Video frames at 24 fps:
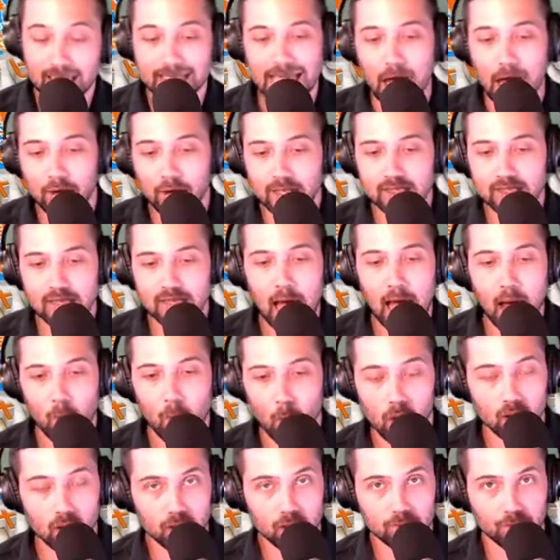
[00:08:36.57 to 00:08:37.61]
Now, he's not
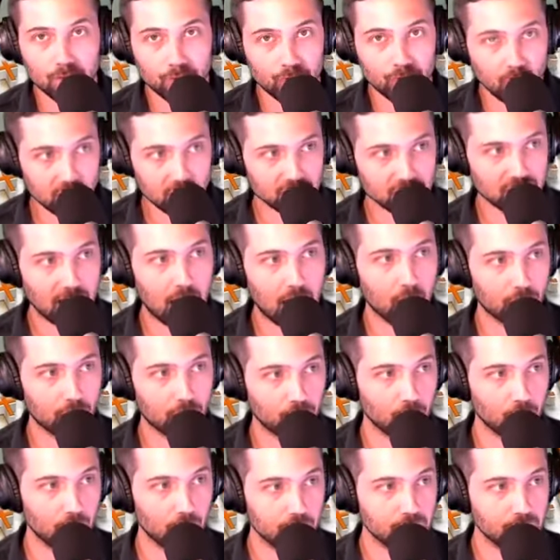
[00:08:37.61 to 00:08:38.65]
welcome to
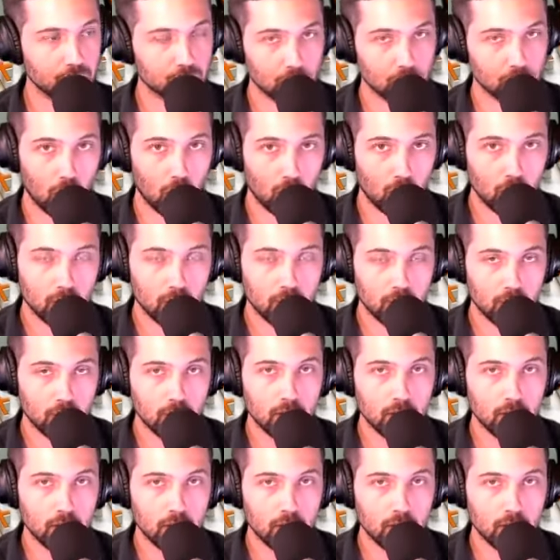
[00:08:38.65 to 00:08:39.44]
Flushtown for this show